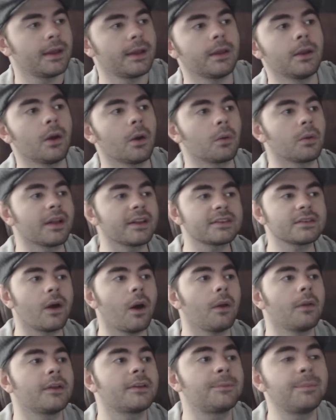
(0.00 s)
You know, let's
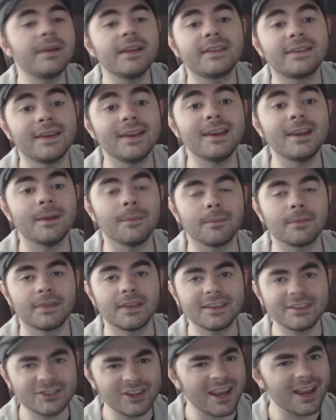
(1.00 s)
be a team.
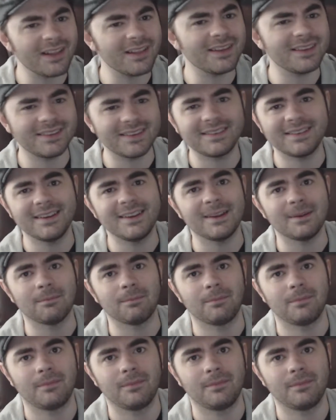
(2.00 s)
This channel is a team.